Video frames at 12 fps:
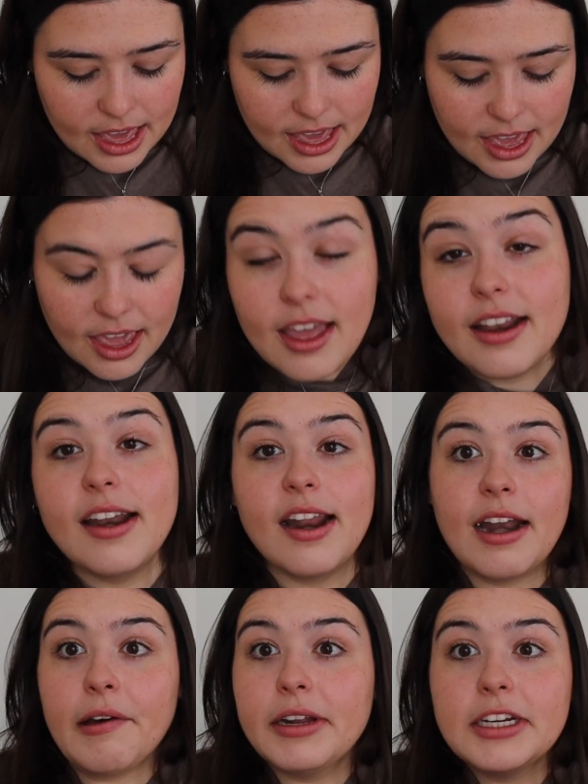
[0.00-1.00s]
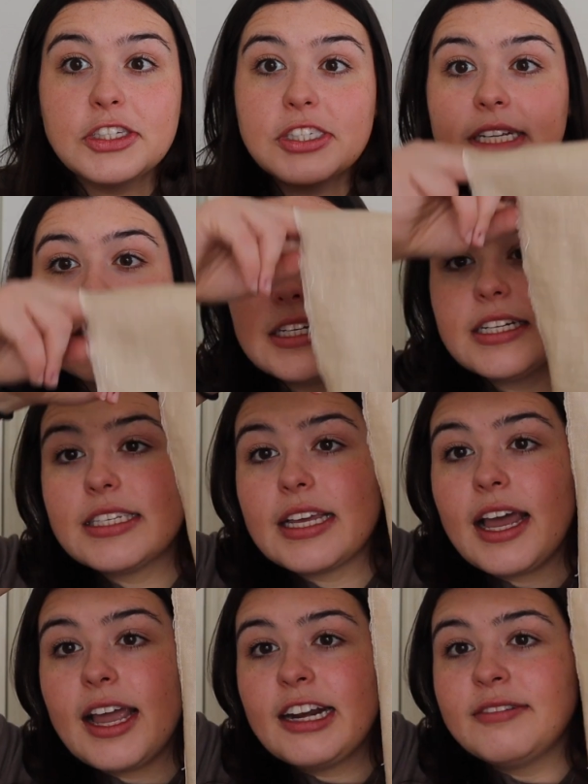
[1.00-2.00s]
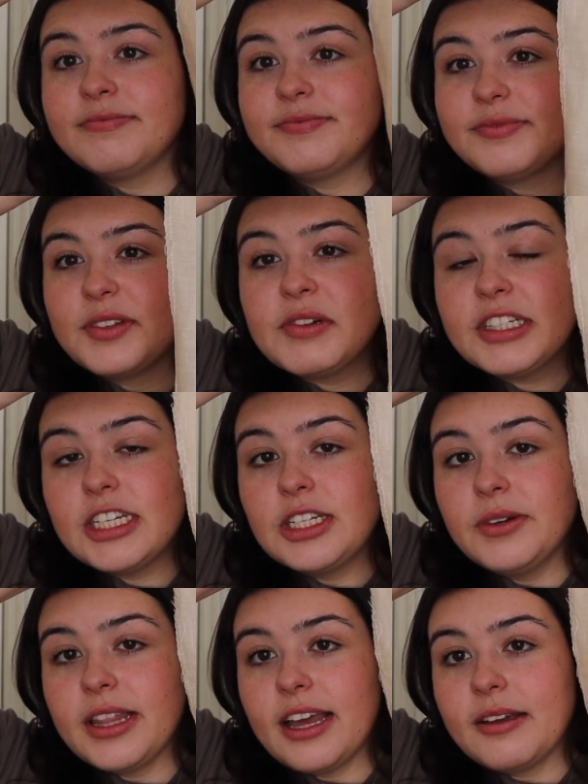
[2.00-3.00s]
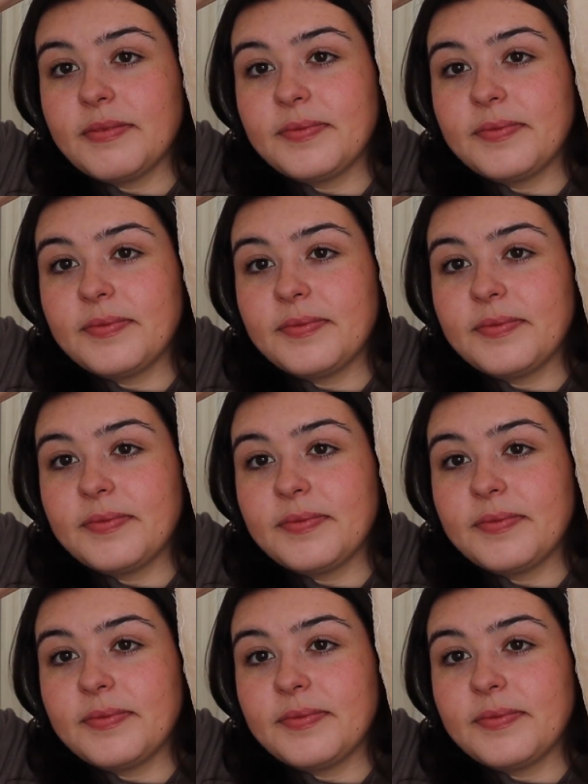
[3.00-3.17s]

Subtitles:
And now I just need to decide what to do with it.